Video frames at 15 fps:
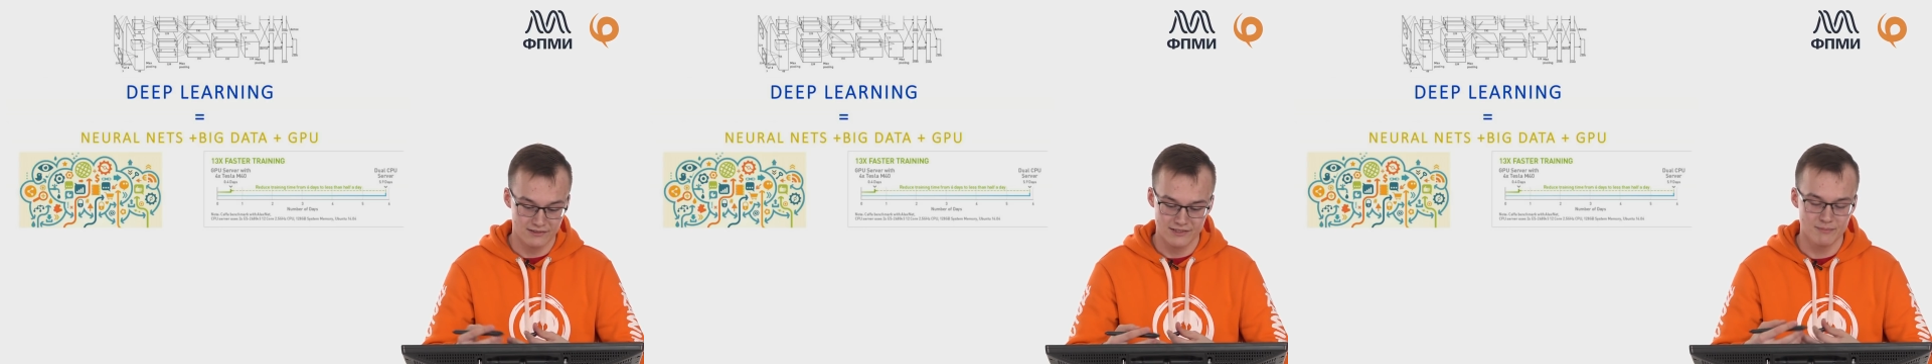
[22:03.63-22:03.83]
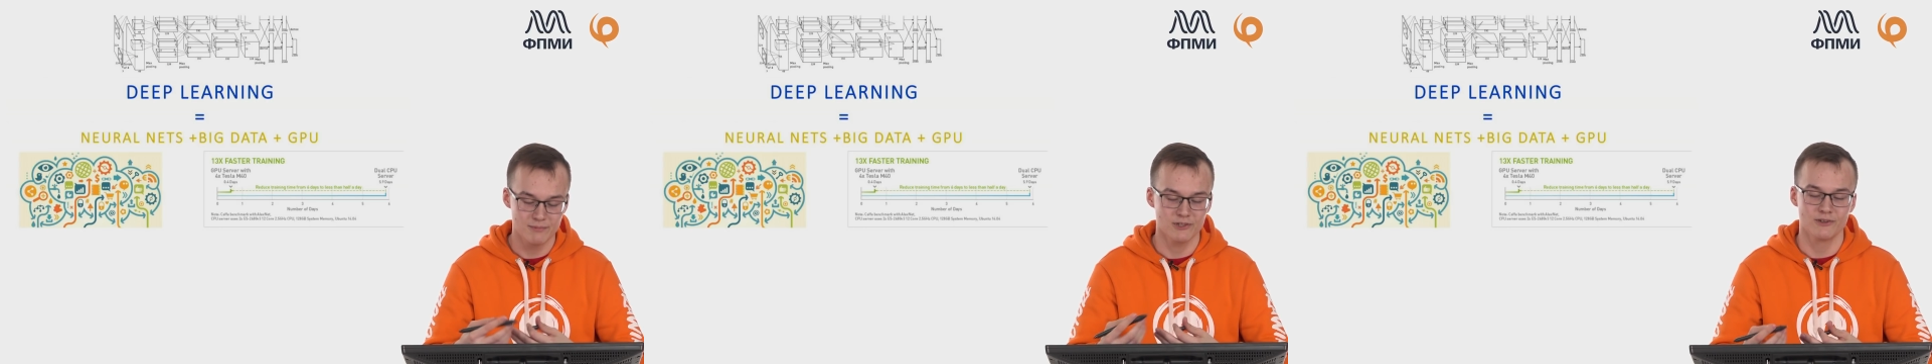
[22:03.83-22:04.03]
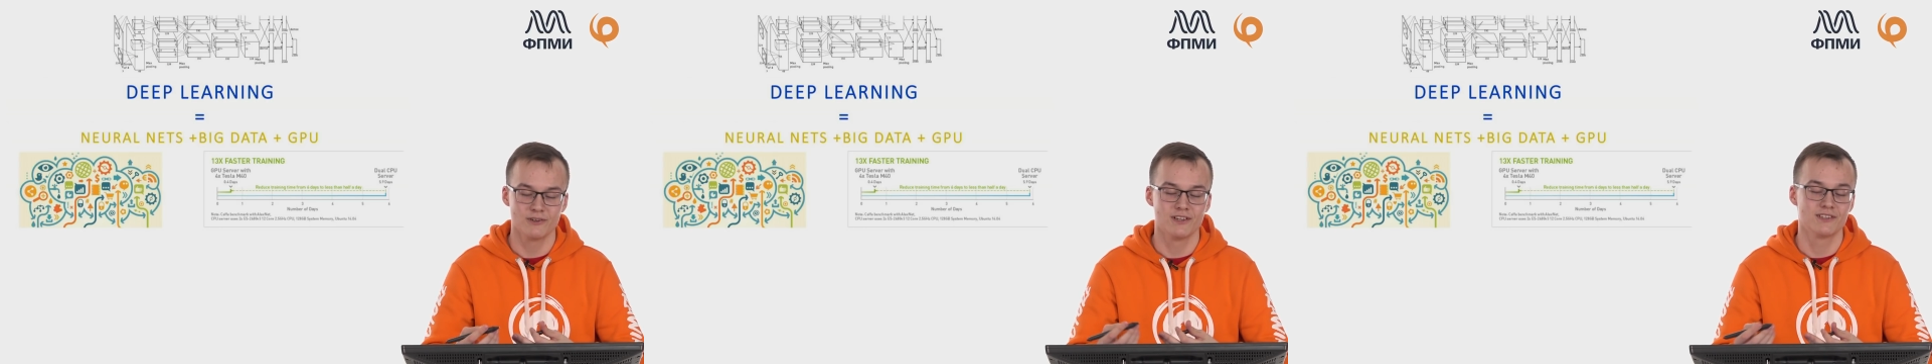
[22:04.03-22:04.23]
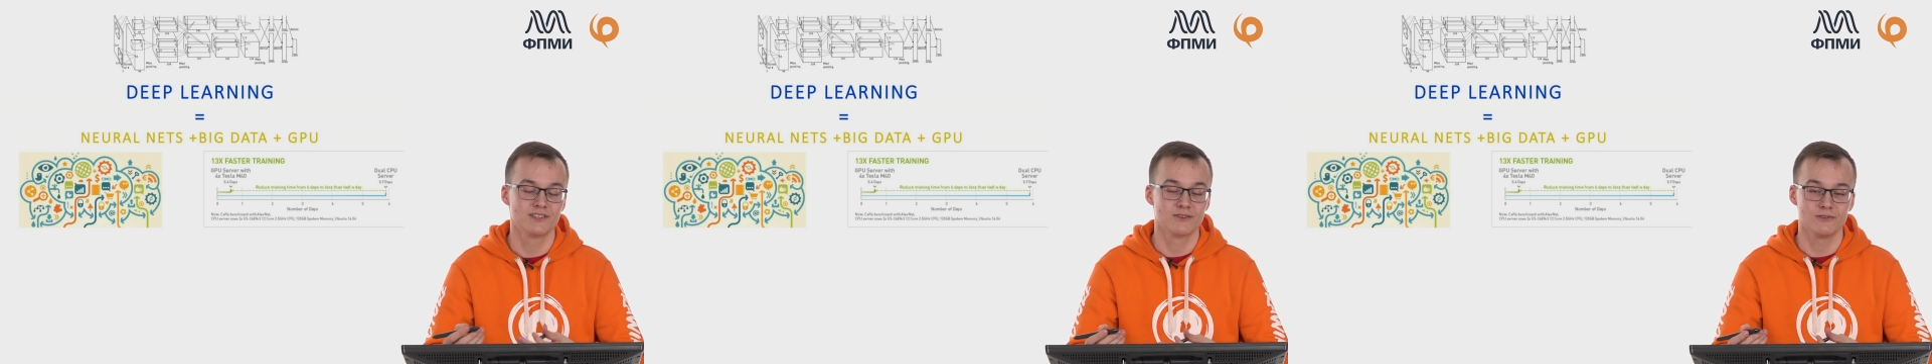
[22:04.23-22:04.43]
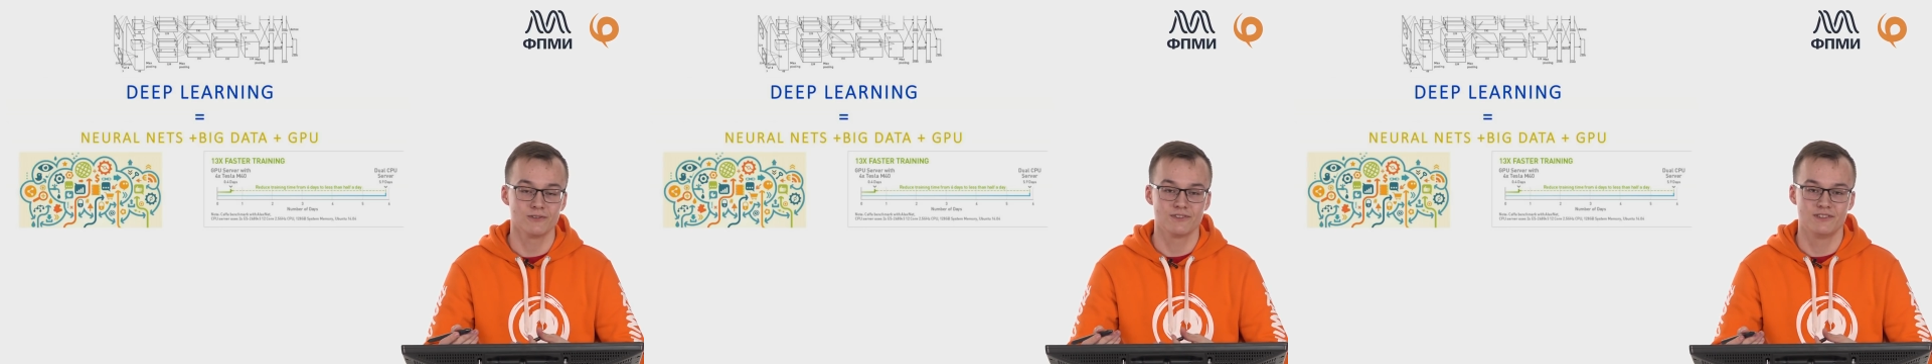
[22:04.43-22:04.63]
deep learning is
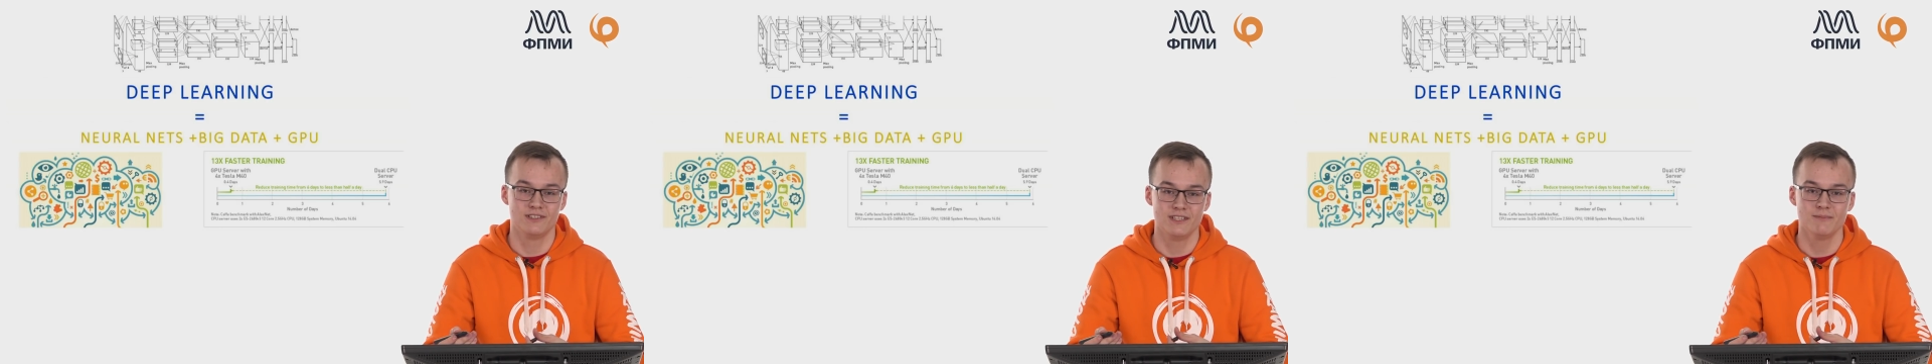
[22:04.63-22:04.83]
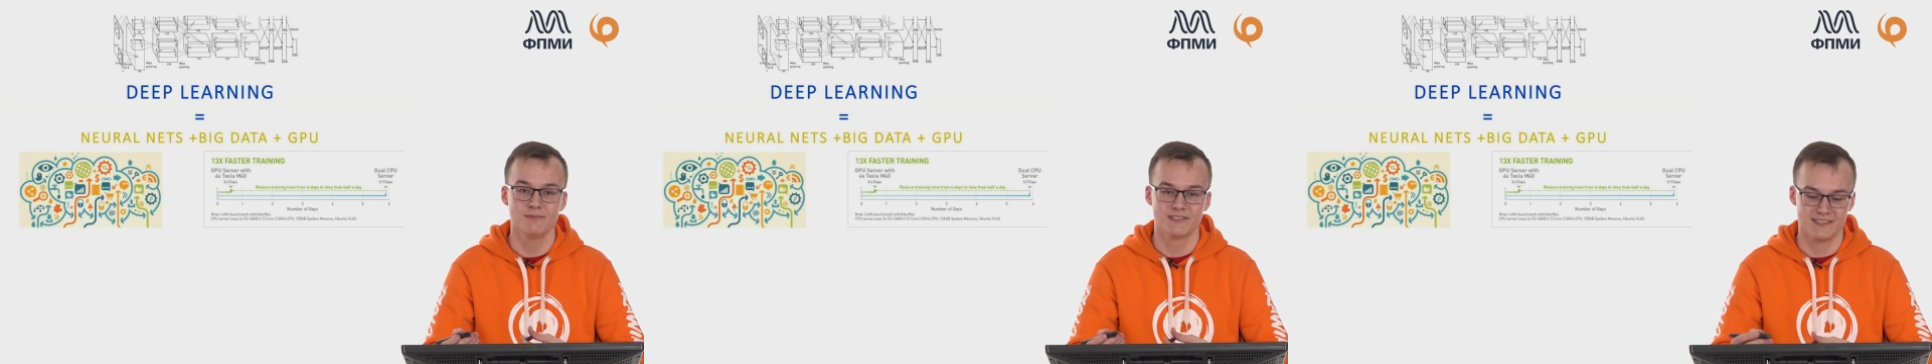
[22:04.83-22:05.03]
called deep